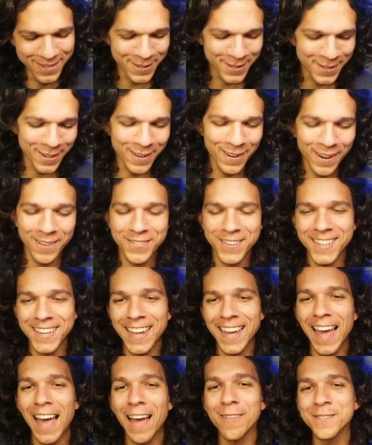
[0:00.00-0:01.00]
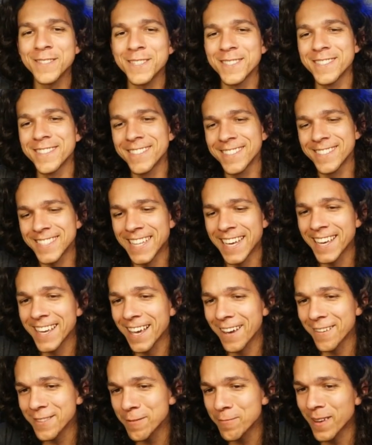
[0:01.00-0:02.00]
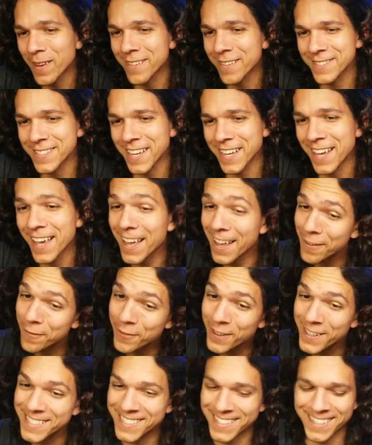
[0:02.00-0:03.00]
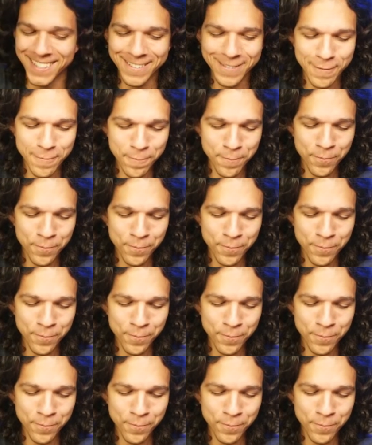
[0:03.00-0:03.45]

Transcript: so I'm gonna have to take out the mount and fix it.